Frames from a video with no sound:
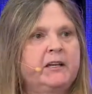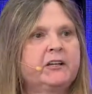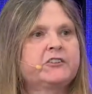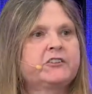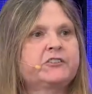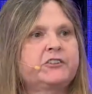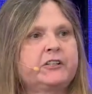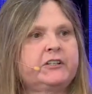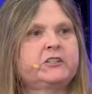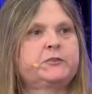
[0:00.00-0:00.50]

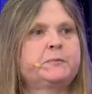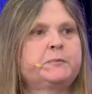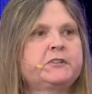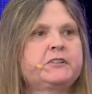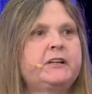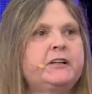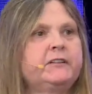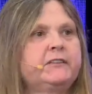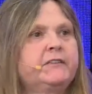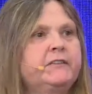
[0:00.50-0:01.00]

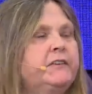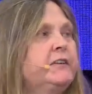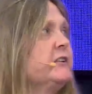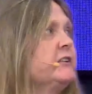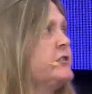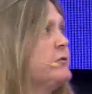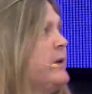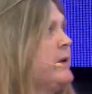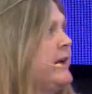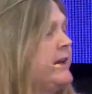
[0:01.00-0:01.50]
6% of
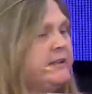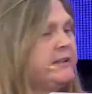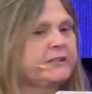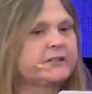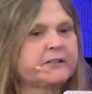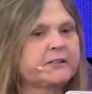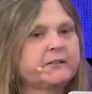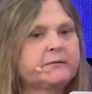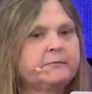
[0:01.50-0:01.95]
this waste